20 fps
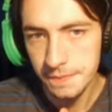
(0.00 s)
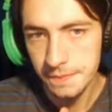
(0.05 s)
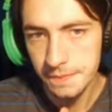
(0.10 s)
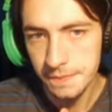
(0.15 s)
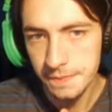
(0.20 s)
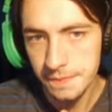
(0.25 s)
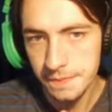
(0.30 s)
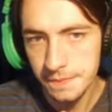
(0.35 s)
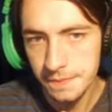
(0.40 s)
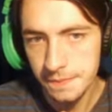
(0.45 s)

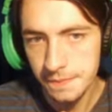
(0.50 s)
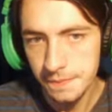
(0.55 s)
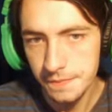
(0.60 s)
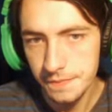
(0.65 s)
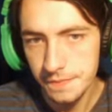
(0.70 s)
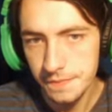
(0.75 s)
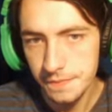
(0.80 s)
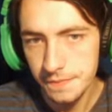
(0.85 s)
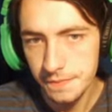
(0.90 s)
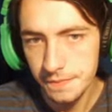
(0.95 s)

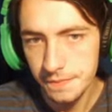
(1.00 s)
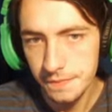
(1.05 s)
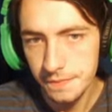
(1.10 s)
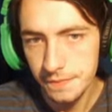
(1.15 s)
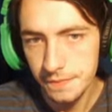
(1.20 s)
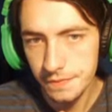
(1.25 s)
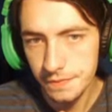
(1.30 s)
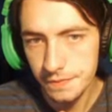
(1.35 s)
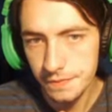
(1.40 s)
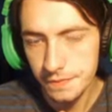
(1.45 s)

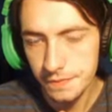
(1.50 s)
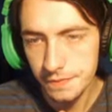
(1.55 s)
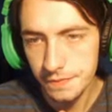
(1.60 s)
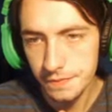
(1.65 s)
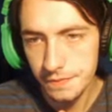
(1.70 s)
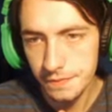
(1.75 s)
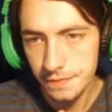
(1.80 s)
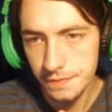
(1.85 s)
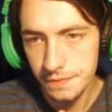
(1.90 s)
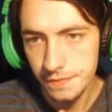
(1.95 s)

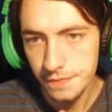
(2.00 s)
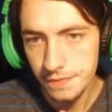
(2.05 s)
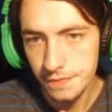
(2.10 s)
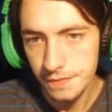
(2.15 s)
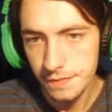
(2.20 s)
[no speech]